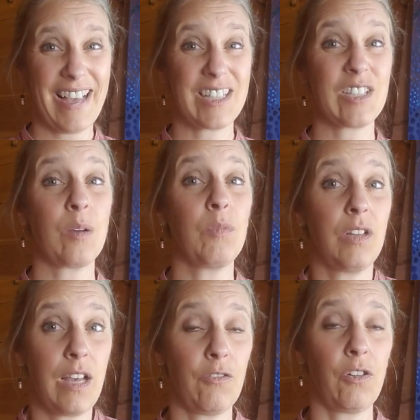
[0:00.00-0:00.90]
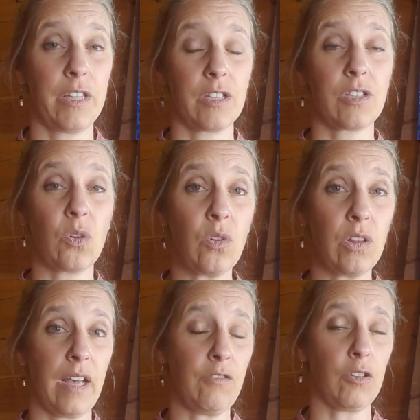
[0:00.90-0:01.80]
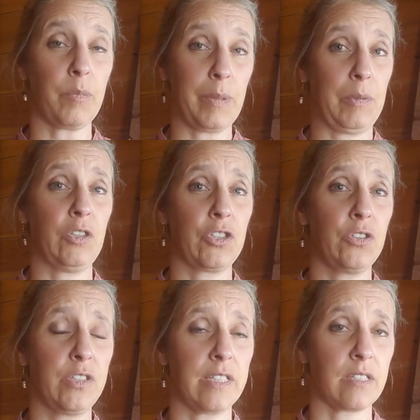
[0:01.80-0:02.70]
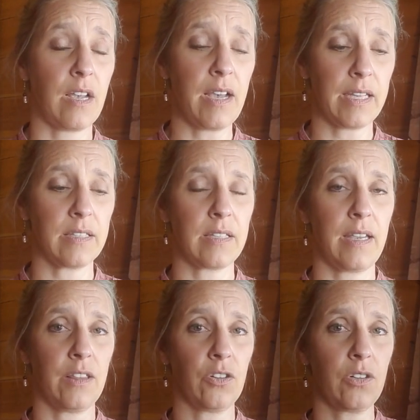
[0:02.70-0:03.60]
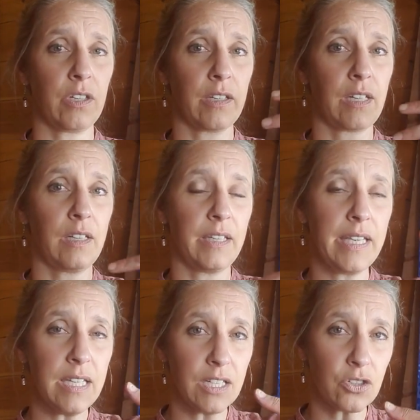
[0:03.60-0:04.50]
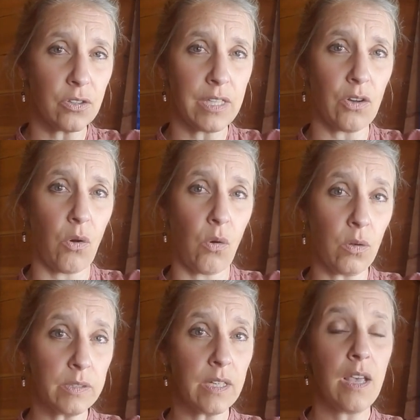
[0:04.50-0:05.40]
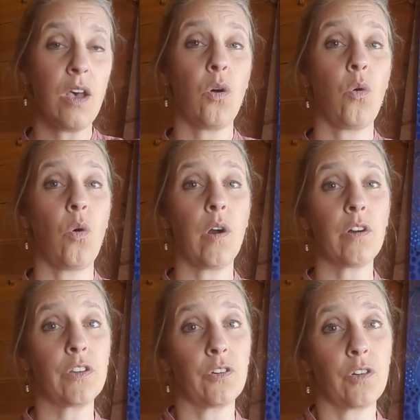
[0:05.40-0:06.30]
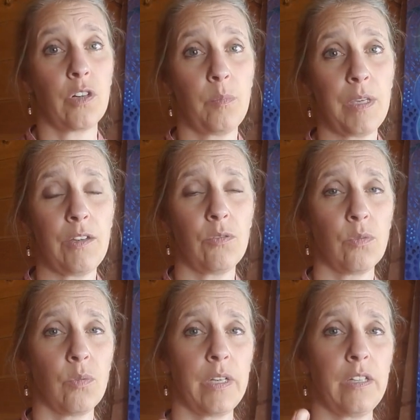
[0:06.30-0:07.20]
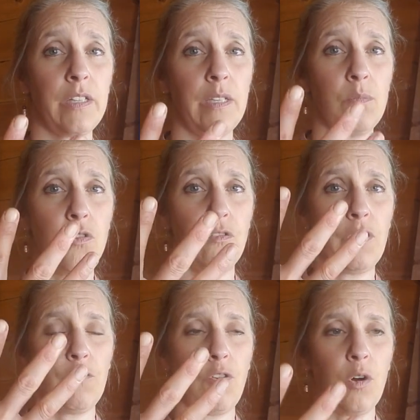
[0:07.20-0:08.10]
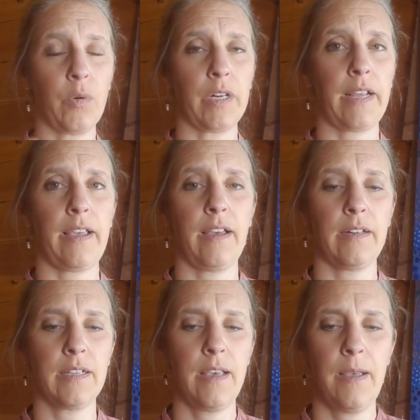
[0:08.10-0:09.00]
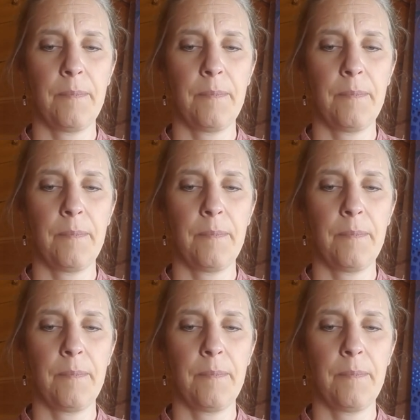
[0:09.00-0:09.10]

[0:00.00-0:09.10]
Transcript: at some level. At the soul level, people are choosing sides, and they're going to cling to the old, or they're going to be really moving forward and